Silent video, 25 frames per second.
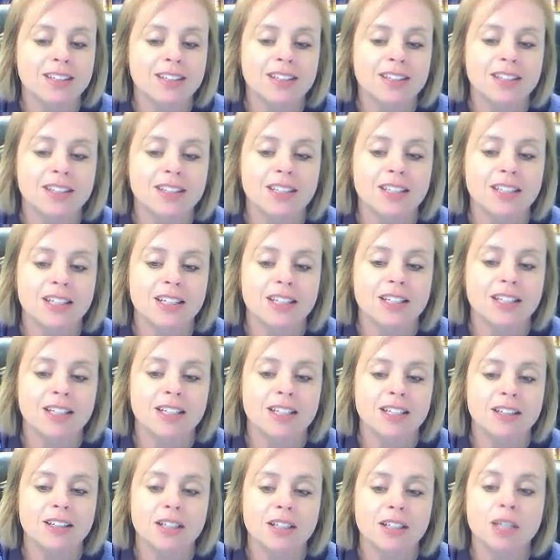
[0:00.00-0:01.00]

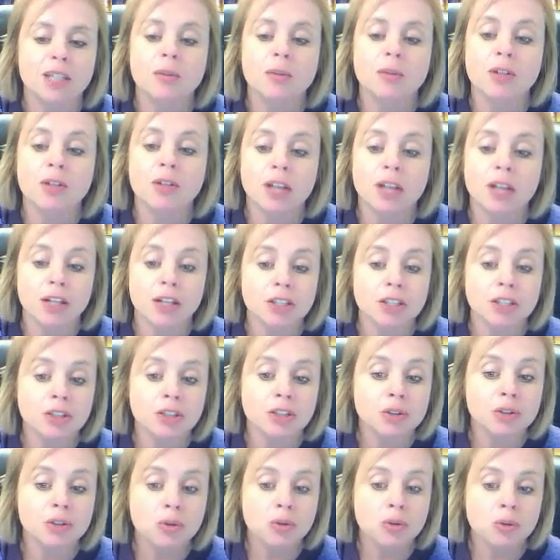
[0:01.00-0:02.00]
the
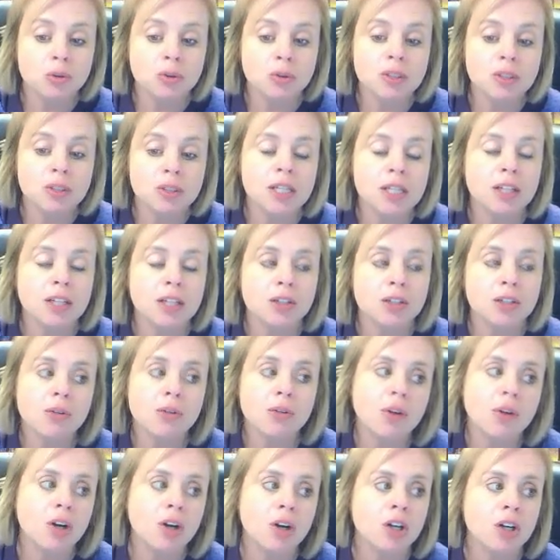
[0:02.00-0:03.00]
communication tools that you
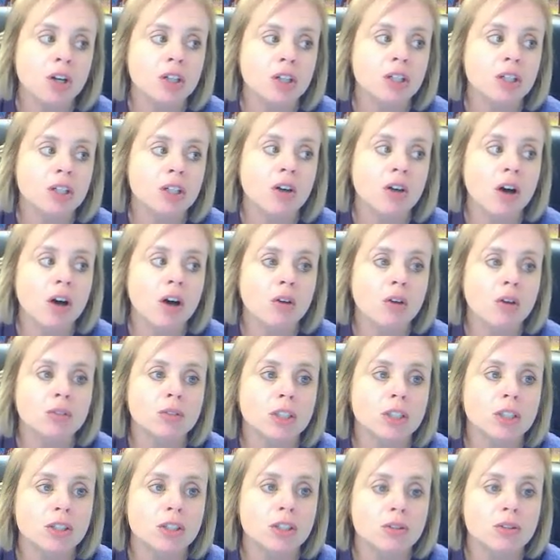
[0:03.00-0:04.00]
learned, not
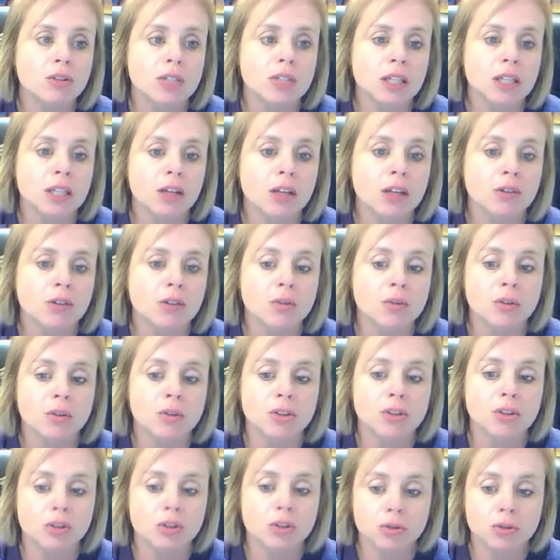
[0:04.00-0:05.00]
only using those with
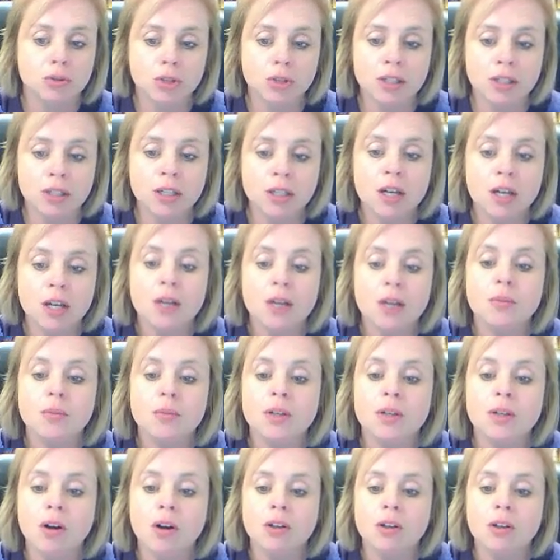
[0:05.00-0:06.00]
children,
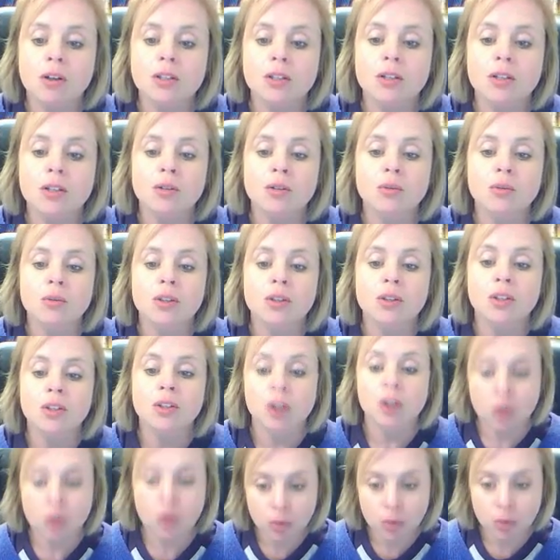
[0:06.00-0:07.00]
but also with the
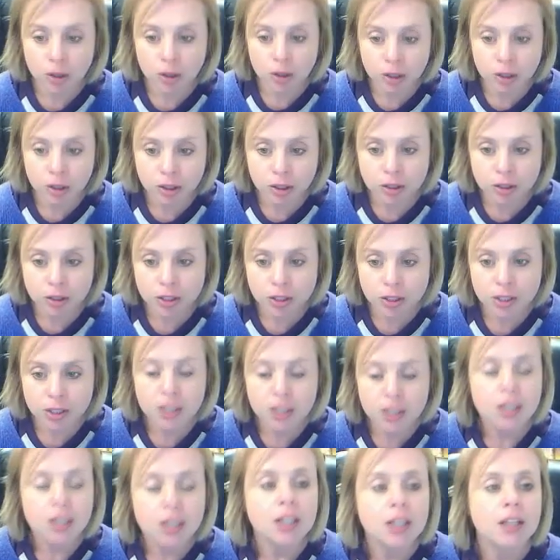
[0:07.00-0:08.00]
coworkers
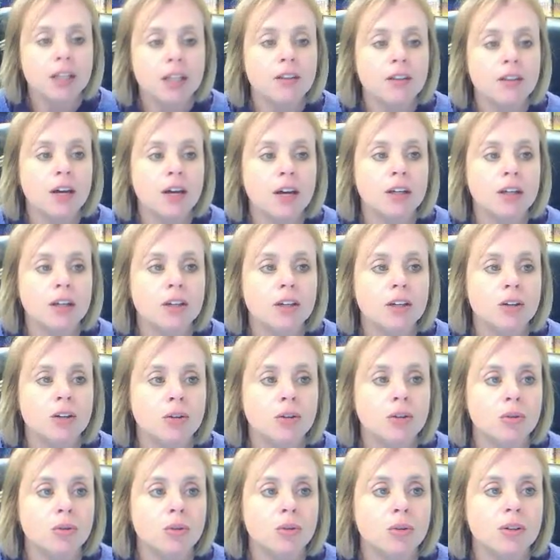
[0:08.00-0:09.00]
that
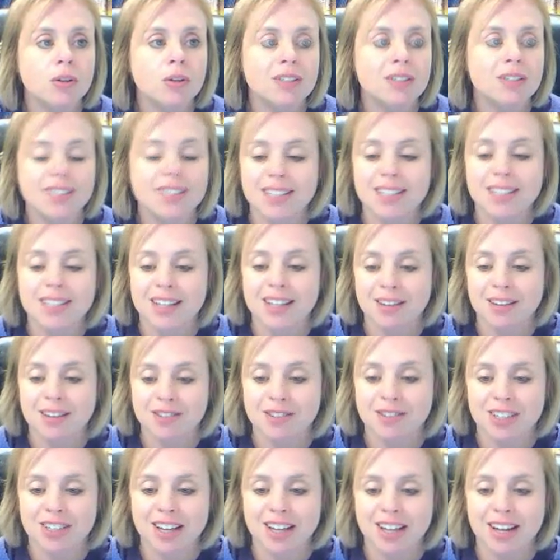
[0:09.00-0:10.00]
you see
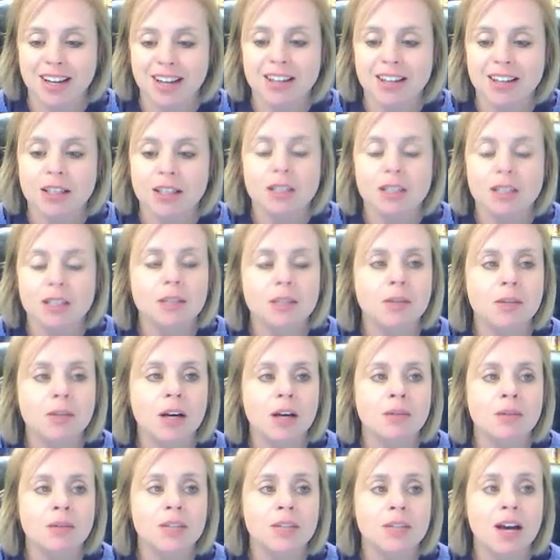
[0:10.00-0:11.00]
every day, that
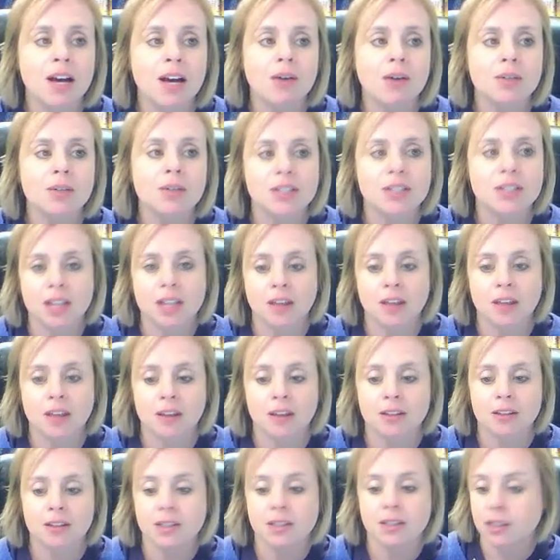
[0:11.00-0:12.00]
sometimes how we say
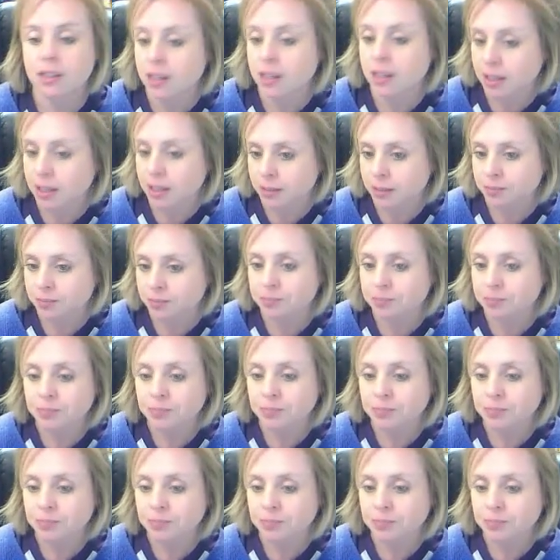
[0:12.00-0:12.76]
things to them